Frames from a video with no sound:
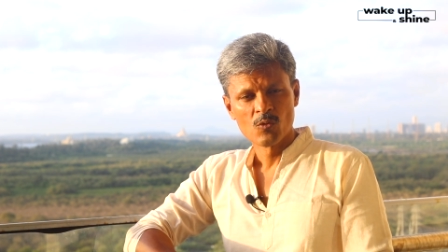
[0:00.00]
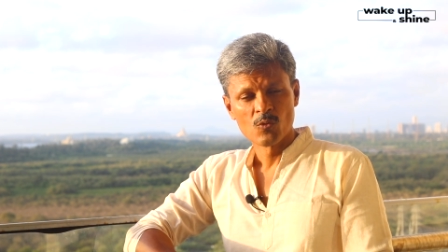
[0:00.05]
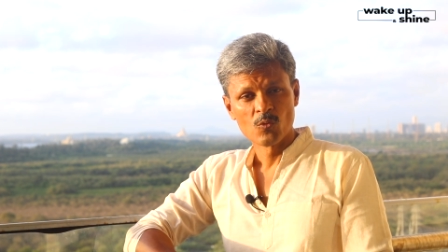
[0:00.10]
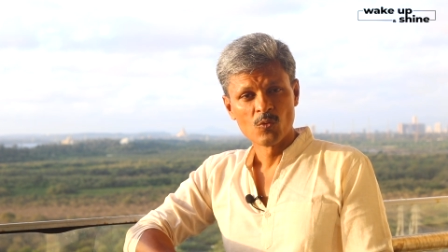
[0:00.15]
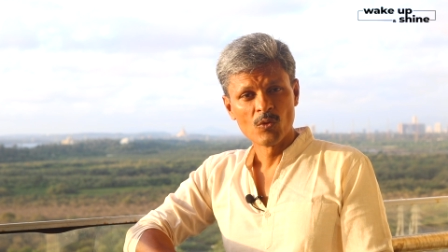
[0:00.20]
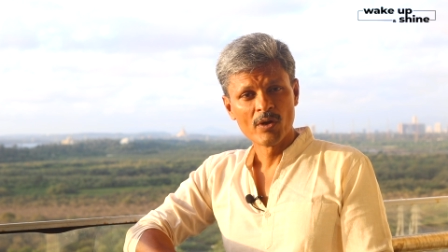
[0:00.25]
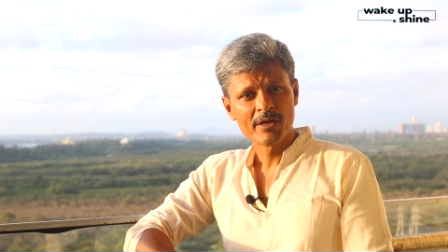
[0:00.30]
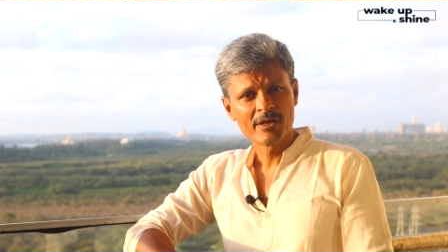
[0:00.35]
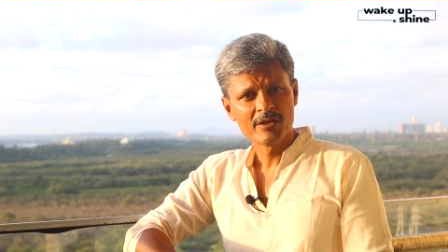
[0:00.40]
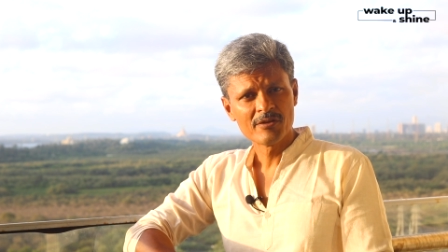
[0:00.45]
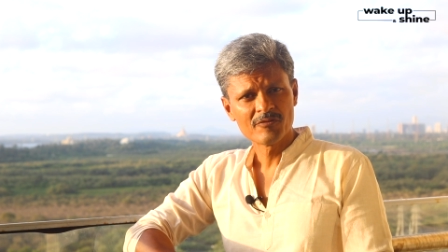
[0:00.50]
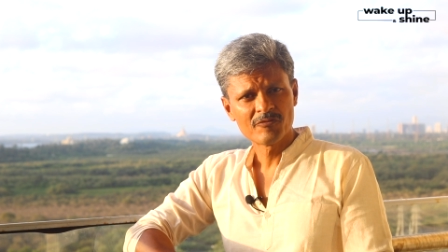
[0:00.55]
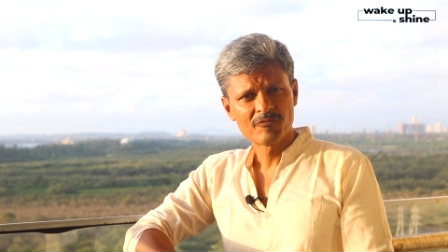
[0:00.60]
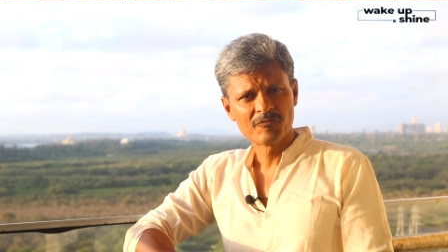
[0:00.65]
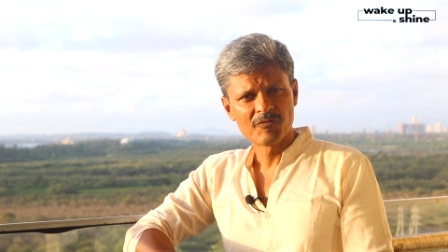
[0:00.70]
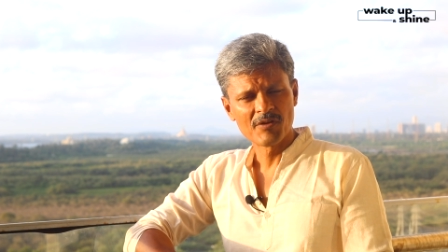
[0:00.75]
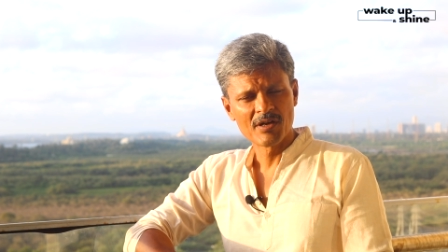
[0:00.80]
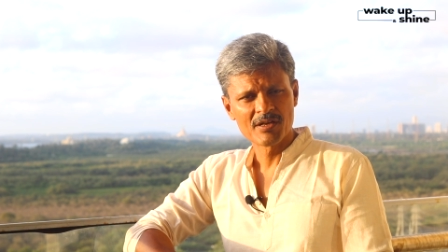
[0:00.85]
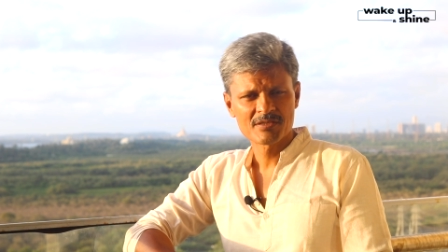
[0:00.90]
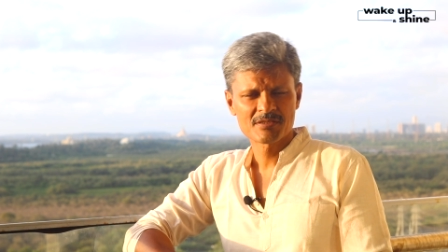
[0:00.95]
Why
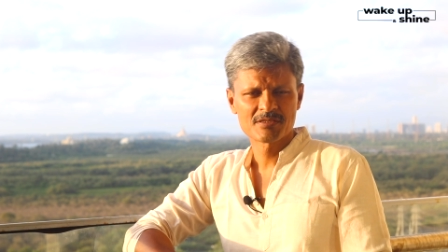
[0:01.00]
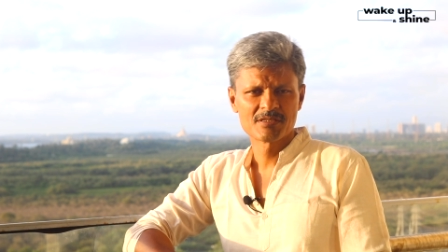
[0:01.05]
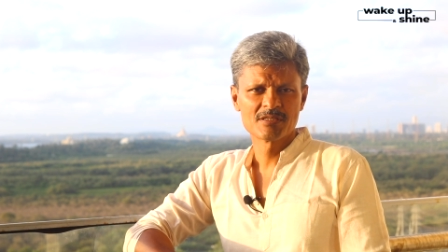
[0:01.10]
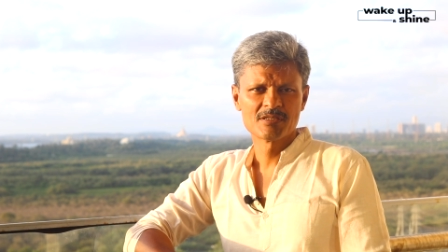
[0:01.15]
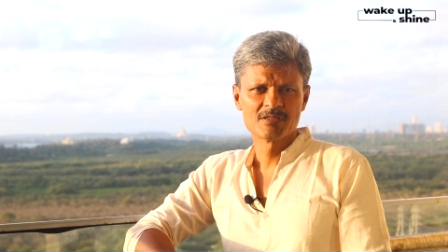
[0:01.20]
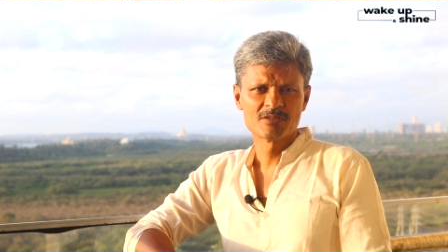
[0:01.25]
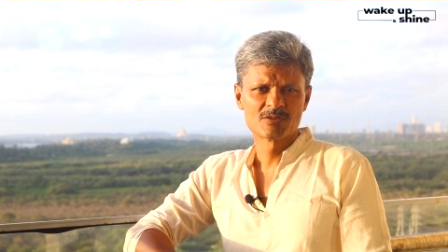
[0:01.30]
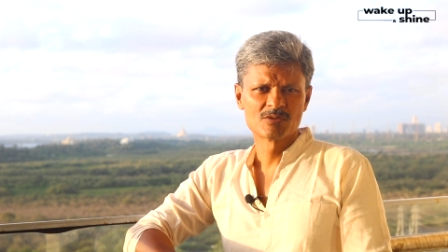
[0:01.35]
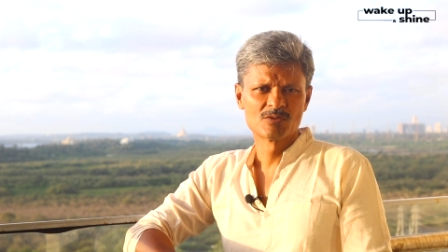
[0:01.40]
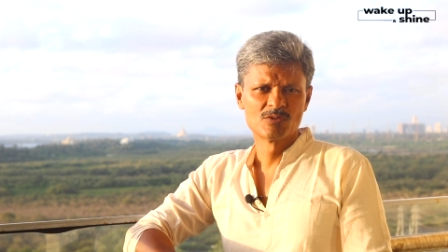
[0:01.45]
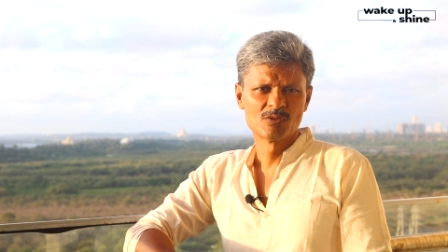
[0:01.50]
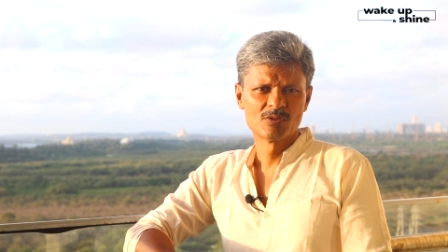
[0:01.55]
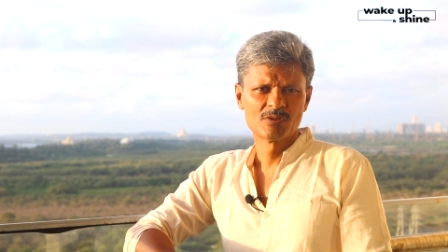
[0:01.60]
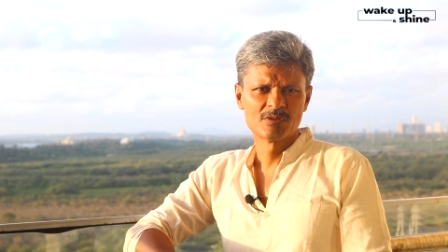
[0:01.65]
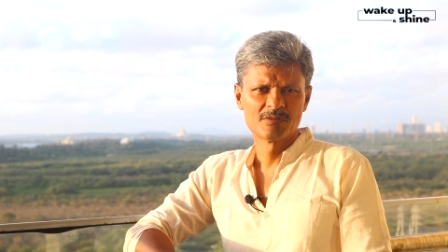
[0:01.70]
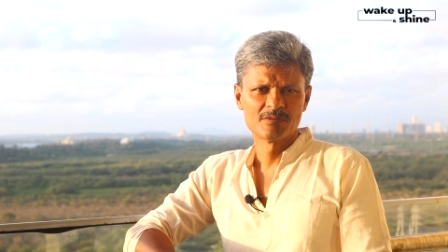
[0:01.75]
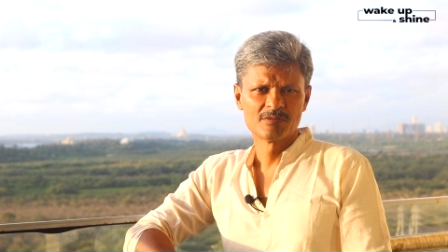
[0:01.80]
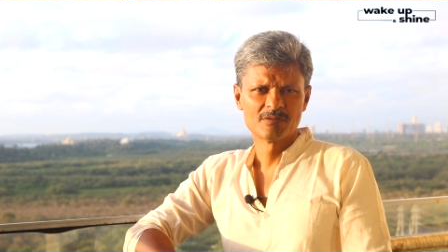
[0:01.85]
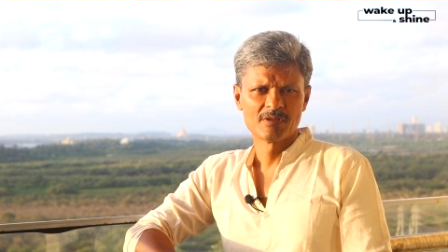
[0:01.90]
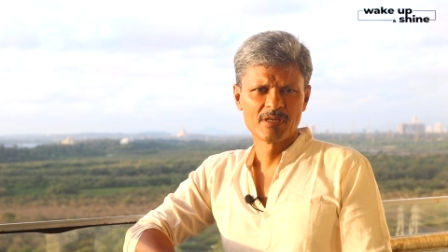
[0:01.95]
fasting is good
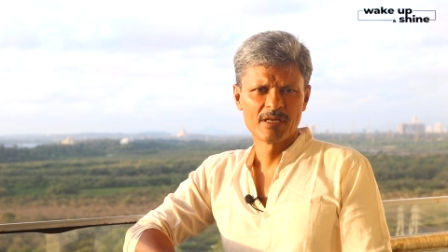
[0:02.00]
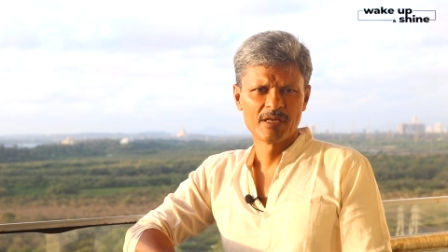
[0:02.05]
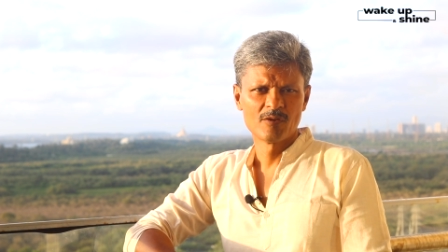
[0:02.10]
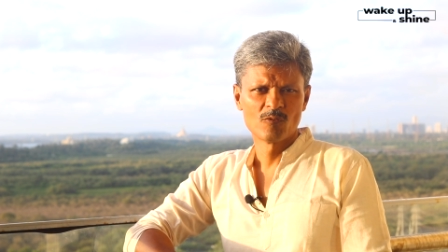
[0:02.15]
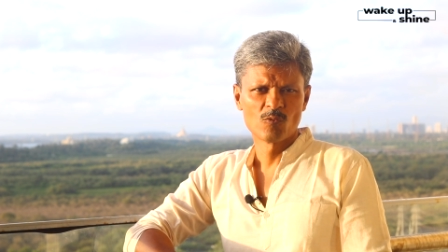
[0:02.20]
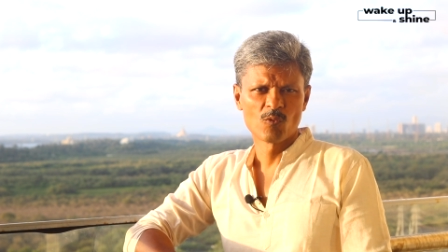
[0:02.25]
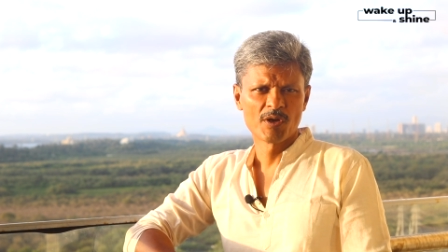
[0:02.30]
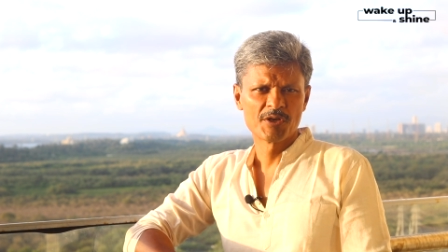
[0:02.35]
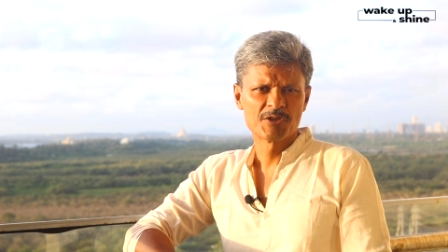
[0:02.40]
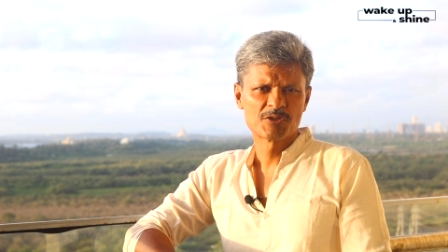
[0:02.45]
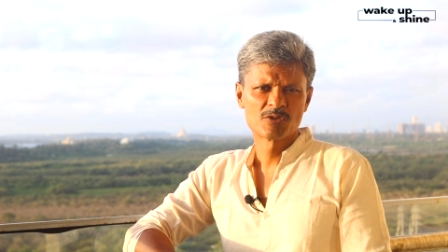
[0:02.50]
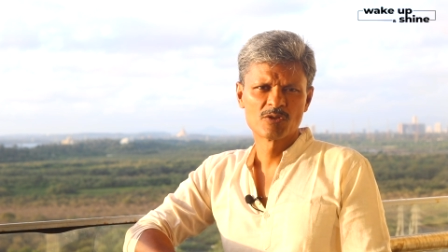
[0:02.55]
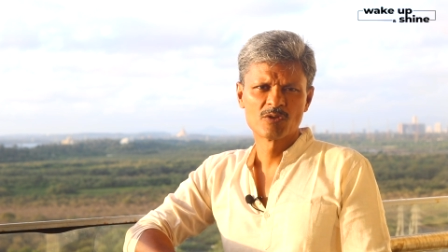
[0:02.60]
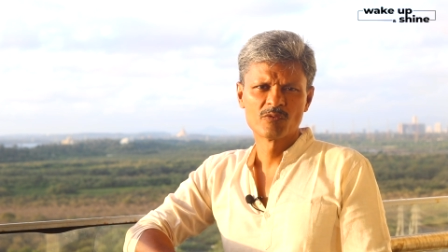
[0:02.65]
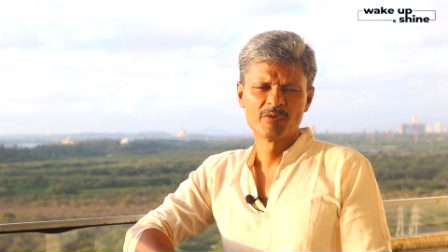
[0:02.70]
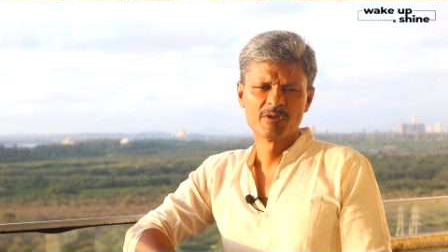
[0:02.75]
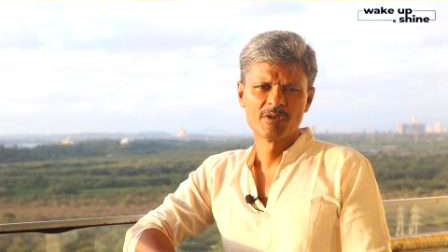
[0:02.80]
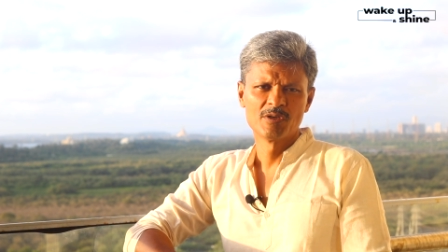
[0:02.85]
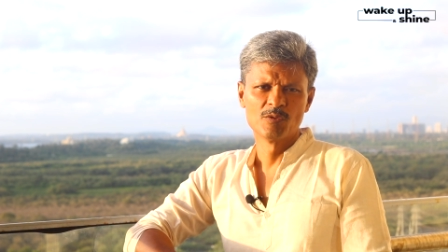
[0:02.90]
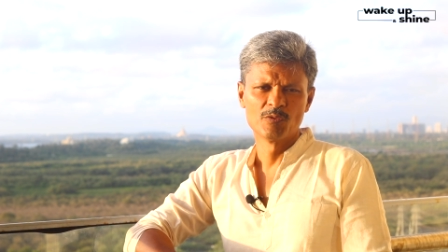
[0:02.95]
and why should
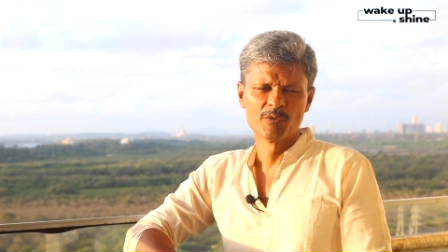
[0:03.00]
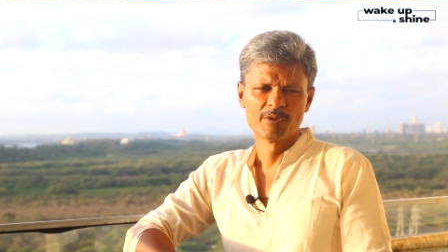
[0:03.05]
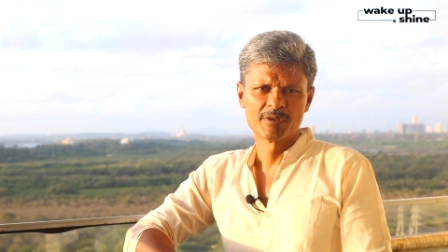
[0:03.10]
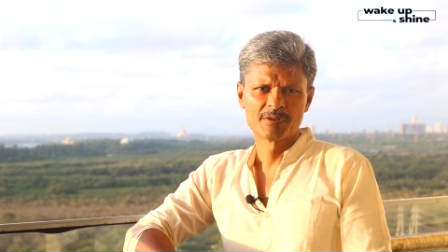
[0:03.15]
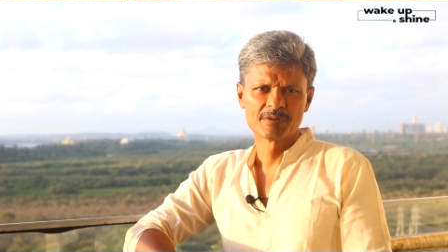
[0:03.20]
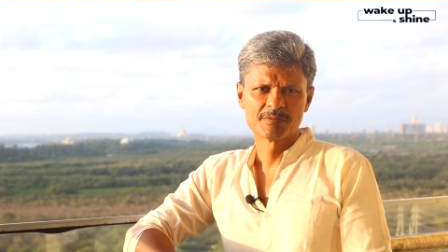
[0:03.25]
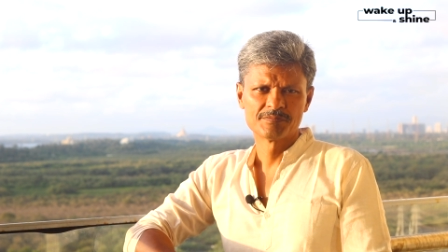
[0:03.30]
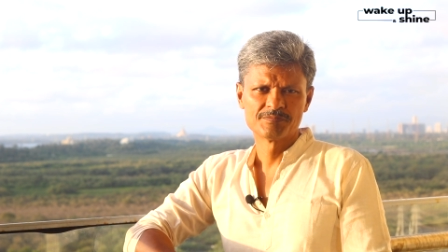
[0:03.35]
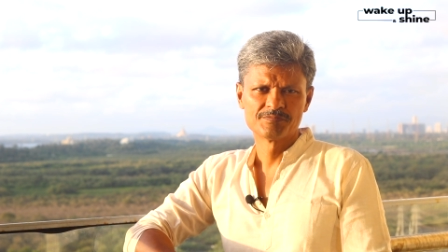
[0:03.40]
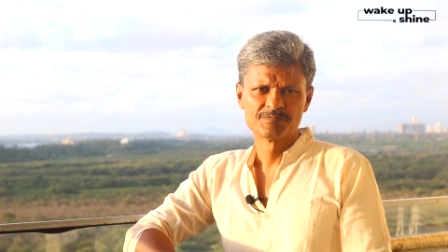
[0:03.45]
we do it?